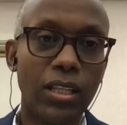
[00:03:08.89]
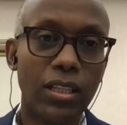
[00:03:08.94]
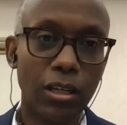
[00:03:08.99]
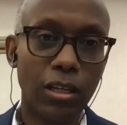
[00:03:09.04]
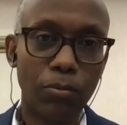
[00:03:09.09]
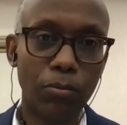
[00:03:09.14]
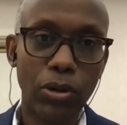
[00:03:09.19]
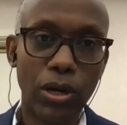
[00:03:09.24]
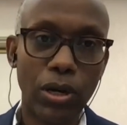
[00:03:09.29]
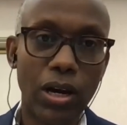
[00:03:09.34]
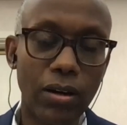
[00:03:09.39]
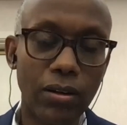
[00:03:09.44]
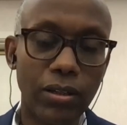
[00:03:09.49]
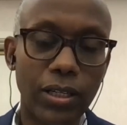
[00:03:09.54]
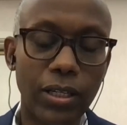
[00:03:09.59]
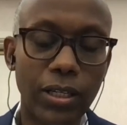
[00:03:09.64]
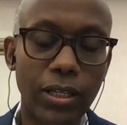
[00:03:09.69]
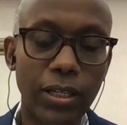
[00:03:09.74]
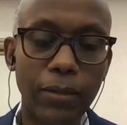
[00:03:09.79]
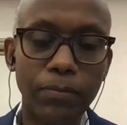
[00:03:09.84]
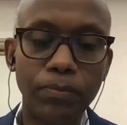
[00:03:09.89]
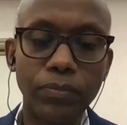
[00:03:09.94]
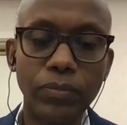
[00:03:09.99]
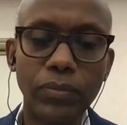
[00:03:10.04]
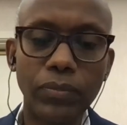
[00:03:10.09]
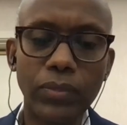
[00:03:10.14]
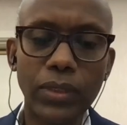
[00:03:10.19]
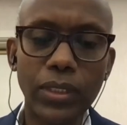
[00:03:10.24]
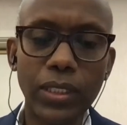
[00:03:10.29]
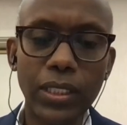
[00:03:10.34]
they put out
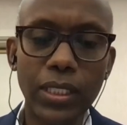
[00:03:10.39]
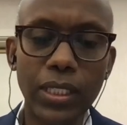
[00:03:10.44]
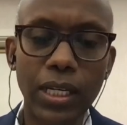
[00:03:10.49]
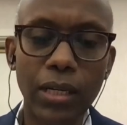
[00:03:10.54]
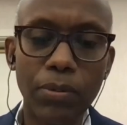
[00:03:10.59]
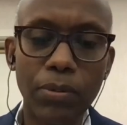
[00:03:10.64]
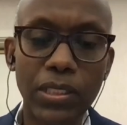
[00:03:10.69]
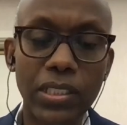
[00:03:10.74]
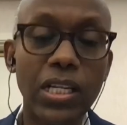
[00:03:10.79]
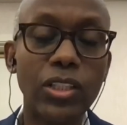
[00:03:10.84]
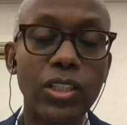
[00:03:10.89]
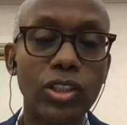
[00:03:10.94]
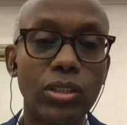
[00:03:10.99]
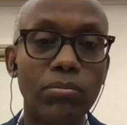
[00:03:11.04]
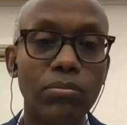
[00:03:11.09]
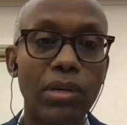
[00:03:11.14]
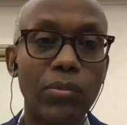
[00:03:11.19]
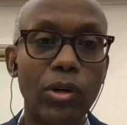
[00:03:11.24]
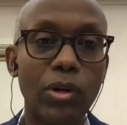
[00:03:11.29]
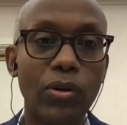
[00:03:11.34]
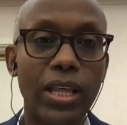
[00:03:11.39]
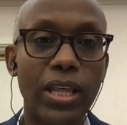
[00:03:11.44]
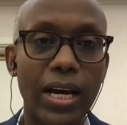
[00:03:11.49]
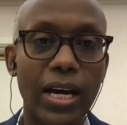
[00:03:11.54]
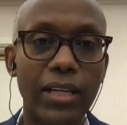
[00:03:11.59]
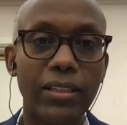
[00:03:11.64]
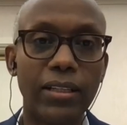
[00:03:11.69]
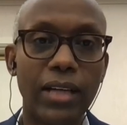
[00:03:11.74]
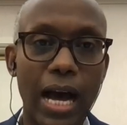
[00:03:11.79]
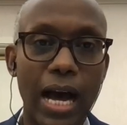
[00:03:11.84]
a presidential memo
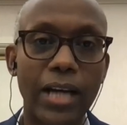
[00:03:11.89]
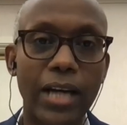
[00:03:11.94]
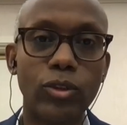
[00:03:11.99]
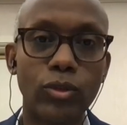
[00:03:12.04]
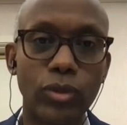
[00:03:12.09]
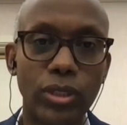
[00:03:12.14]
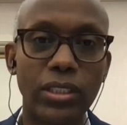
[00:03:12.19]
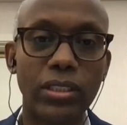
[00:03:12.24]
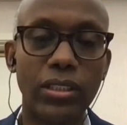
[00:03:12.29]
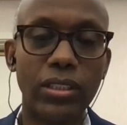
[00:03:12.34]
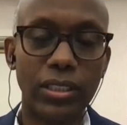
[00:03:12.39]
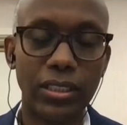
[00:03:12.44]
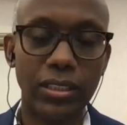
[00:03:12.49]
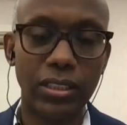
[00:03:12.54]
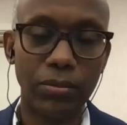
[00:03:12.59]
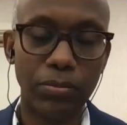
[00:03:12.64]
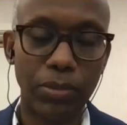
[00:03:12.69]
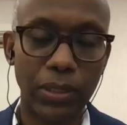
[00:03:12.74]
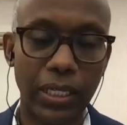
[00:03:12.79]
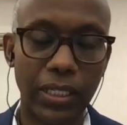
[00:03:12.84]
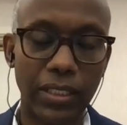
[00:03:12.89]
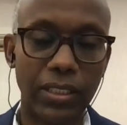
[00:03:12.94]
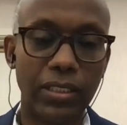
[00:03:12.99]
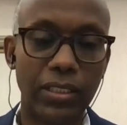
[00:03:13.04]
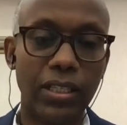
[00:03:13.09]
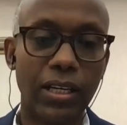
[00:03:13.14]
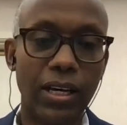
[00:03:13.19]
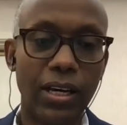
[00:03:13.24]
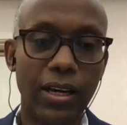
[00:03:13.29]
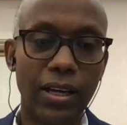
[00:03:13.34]
that actually stipulated